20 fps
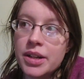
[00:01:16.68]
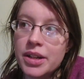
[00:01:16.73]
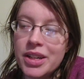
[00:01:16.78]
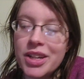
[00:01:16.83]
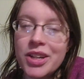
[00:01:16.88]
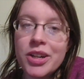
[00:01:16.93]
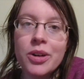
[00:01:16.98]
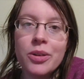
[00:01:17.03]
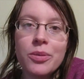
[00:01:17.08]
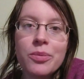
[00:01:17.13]

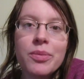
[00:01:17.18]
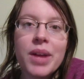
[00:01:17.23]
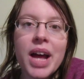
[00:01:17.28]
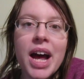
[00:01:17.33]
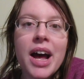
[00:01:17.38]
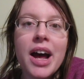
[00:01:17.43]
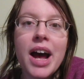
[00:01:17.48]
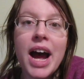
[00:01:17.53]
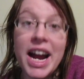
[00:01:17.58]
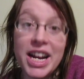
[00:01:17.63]
you know,
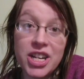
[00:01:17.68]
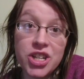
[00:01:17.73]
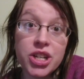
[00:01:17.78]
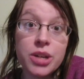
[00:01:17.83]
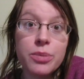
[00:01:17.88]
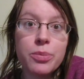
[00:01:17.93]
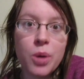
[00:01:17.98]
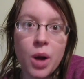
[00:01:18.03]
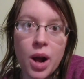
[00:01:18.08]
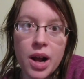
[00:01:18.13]

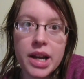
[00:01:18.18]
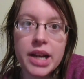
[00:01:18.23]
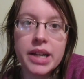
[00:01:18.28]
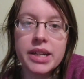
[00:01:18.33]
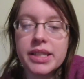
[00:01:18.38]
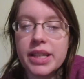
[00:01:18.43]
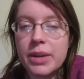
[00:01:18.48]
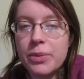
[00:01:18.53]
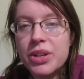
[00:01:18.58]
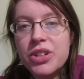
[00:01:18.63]
hygiene
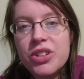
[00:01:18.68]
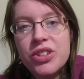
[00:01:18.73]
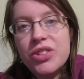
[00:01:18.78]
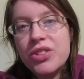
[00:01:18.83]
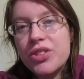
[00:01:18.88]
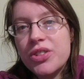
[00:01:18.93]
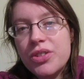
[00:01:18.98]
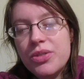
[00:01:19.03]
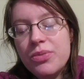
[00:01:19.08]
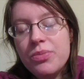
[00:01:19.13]
products that we
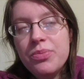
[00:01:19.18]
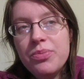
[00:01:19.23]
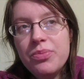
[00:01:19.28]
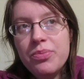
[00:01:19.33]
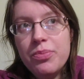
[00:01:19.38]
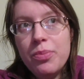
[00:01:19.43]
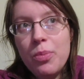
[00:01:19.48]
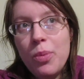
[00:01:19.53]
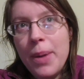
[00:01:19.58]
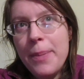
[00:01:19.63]
just,
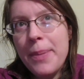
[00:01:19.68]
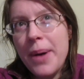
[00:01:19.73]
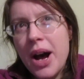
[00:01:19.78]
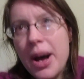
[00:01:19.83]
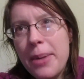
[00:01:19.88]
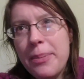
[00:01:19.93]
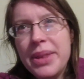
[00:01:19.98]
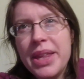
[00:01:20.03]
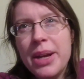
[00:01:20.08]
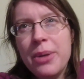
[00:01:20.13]
we
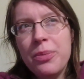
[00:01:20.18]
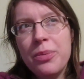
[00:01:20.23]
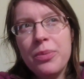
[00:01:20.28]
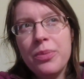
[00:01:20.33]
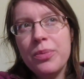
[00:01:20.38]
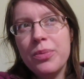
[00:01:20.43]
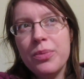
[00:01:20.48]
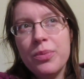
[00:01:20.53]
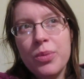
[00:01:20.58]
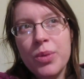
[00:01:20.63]
bought but
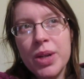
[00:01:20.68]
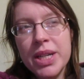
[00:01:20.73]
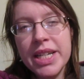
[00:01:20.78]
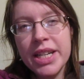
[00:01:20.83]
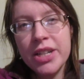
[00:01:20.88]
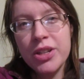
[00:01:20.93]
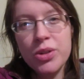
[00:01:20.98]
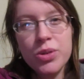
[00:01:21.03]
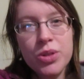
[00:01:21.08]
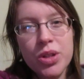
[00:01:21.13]
then we
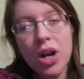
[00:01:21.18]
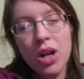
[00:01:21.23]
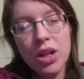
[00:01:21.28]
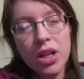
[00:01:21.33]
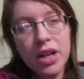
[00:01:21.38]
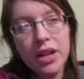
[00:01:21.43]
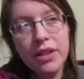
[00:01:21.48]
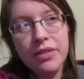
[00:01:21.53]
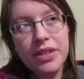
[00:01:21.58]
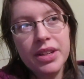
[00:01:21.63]
didn't use all
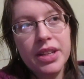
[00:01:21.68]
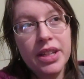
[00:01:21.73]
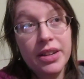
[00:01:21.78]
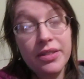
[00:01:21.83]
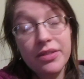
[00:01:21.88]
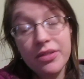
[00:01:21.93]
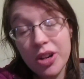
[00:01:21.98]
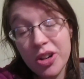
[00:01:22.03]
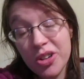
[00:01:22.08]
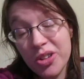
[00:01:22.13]
of and
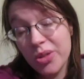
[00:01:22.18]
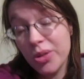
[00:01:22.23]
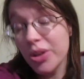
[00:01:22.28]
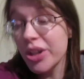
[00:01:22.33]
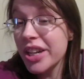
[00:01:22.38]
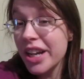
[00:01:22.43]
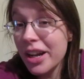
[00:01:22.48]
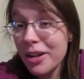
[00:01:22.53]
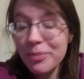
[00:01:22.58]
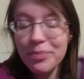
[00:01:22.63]
they are no
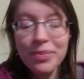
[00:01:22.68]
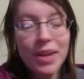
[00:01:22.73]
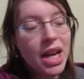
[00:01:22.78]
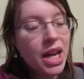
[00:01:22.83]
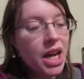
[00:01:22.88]
good now.